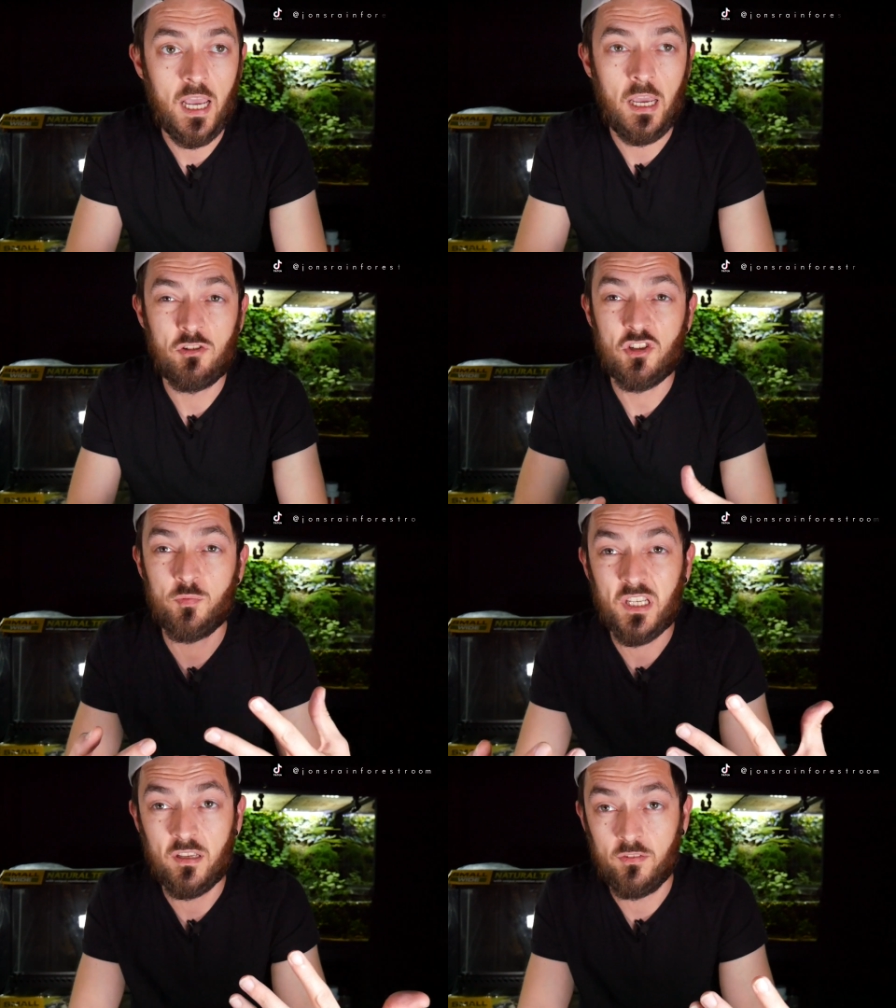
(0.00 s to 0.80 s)
and just
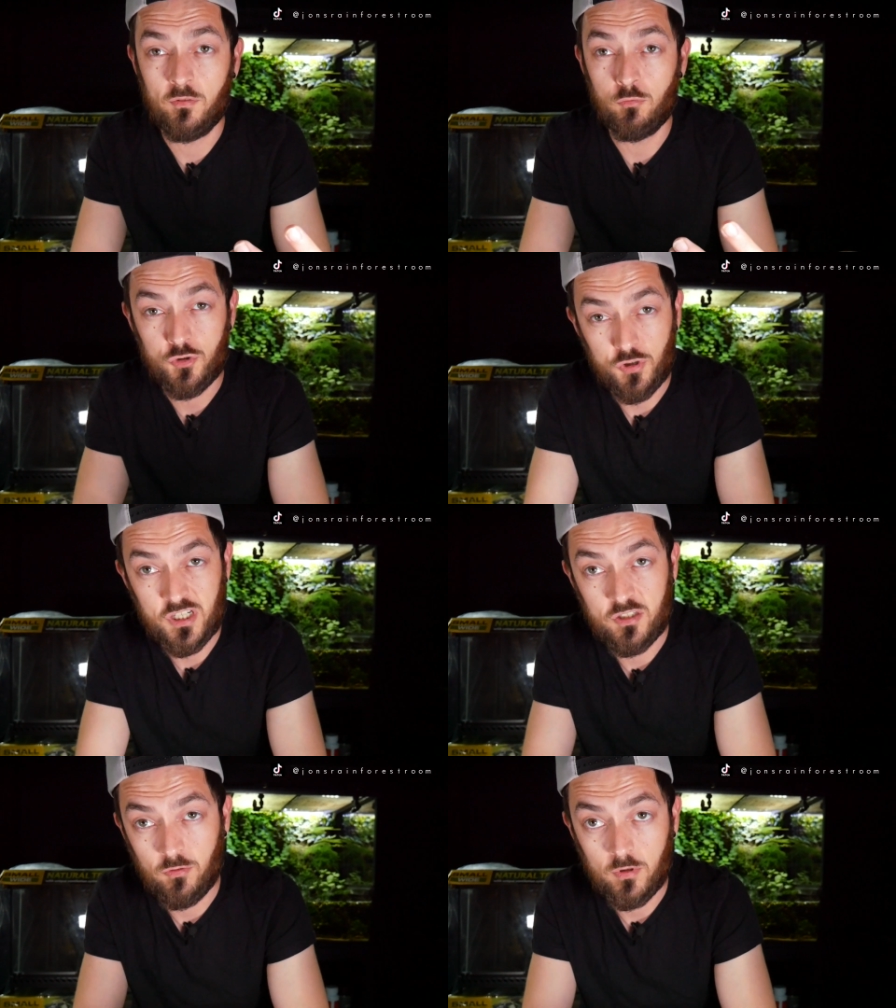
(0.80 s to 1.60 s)
because of
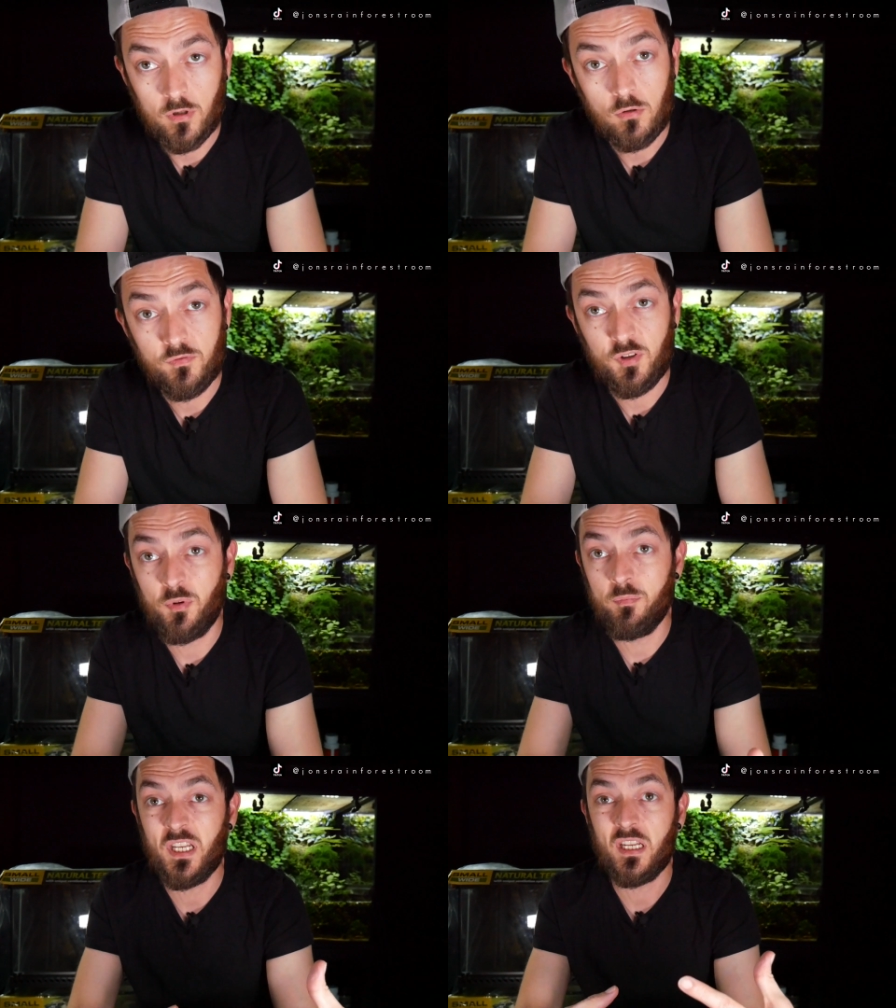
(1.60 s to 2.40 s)
restrictions with COVID,
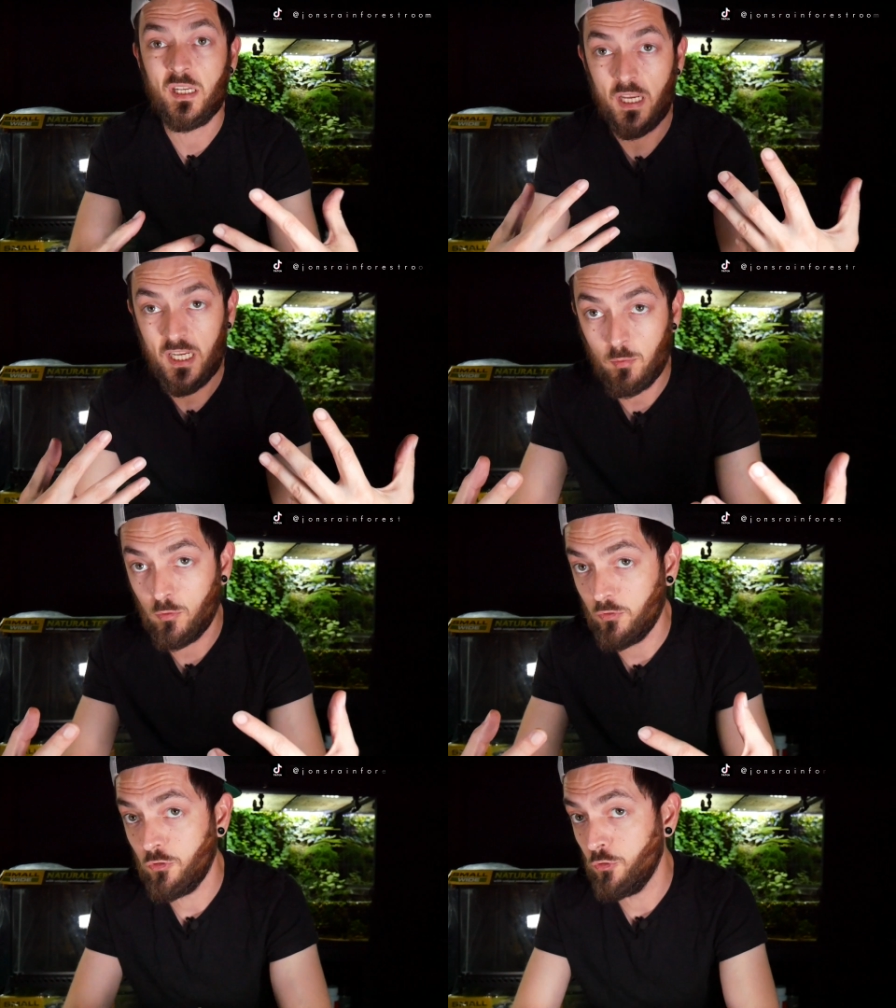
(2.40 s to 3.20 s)
we've been
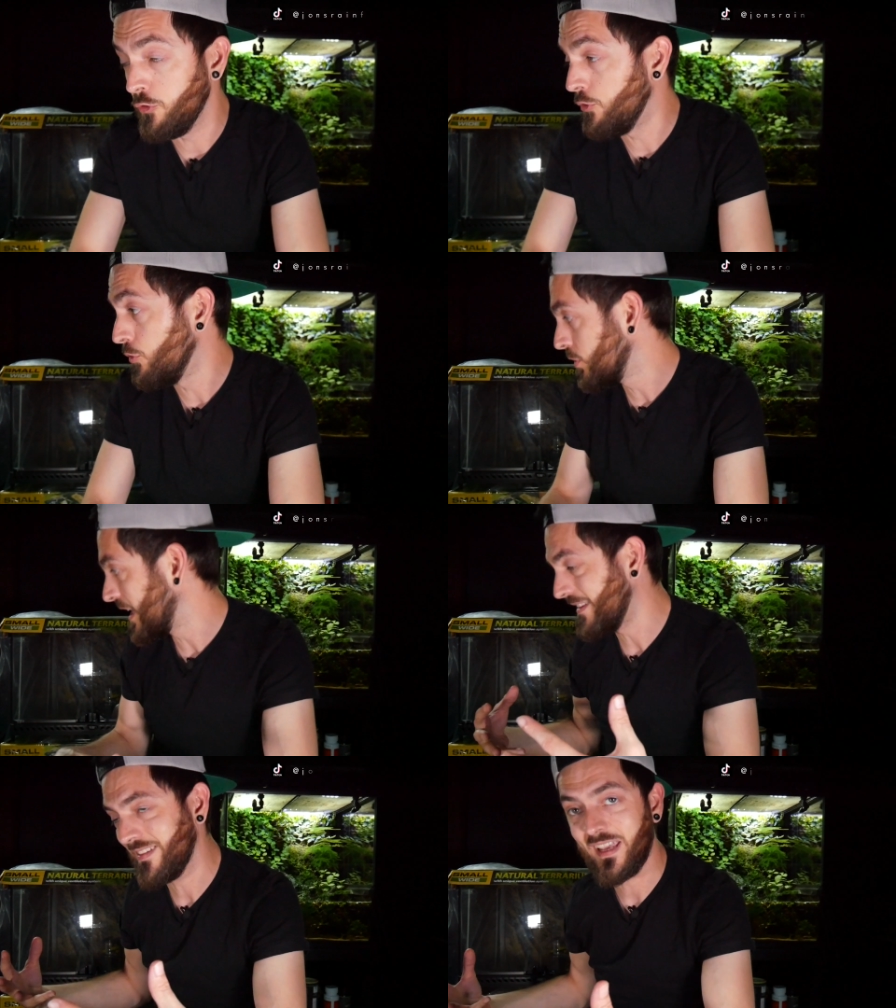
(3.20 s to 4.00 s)
able to
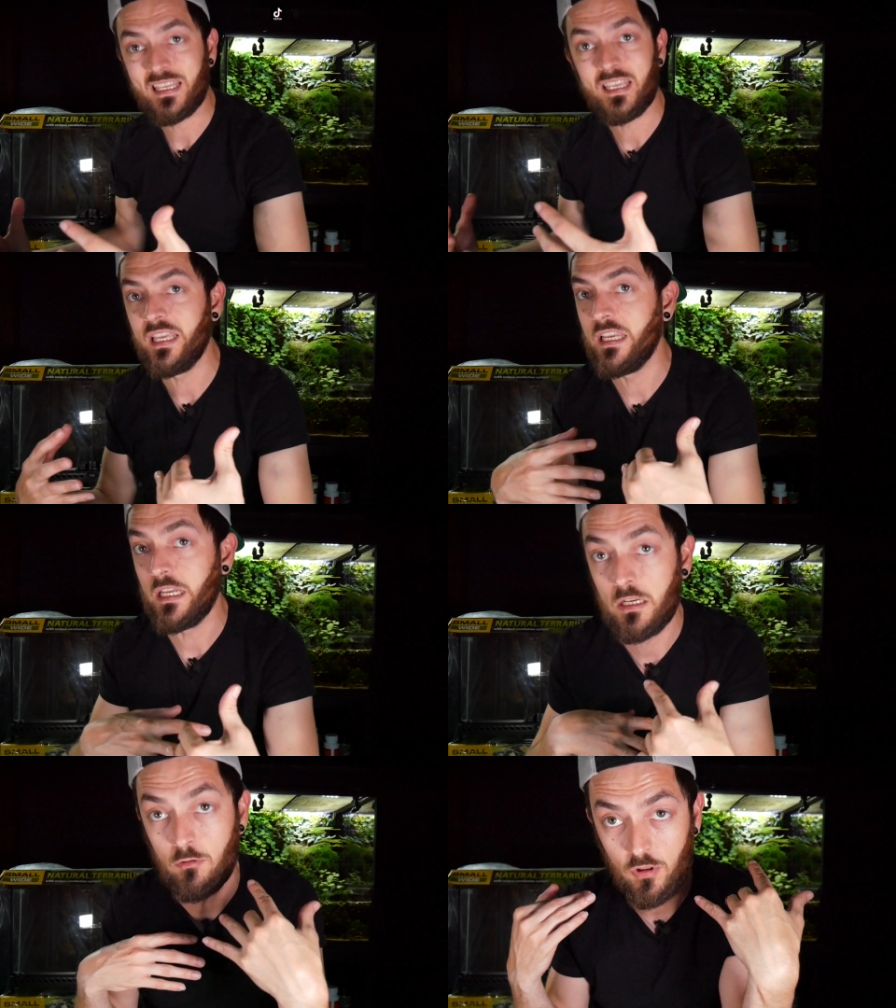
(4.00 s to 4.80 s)
get the tank
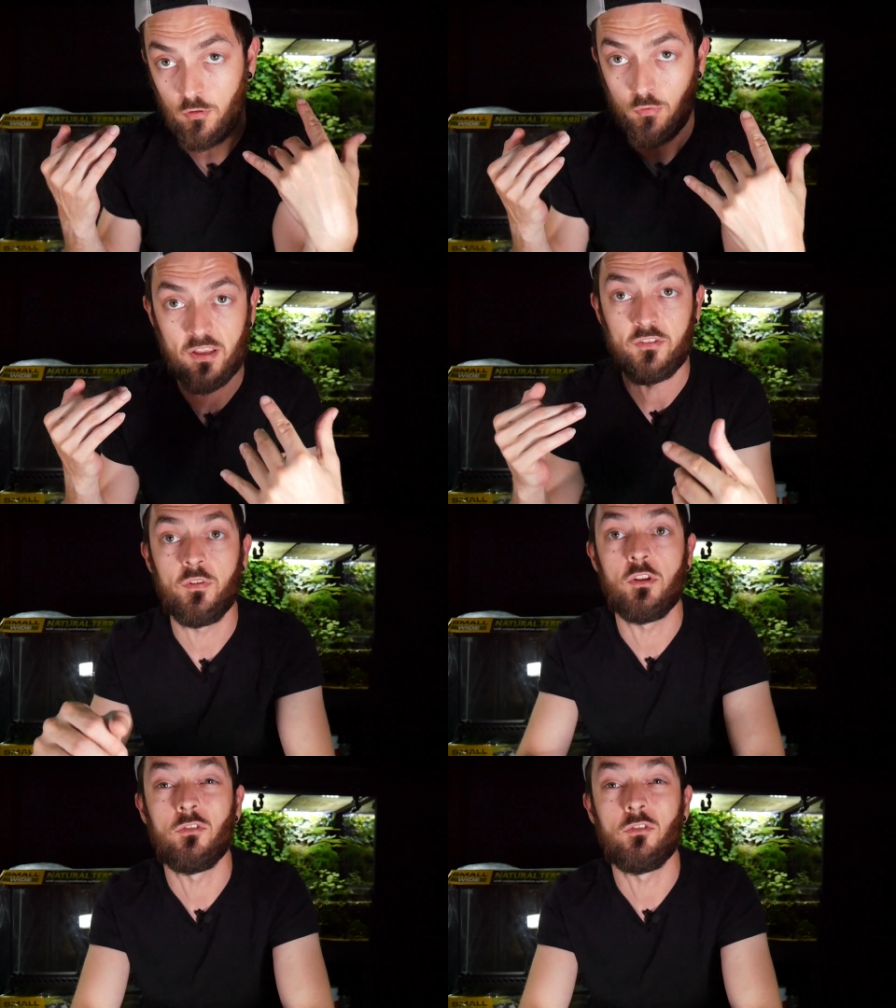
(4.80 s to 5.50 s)
here and the rest of it.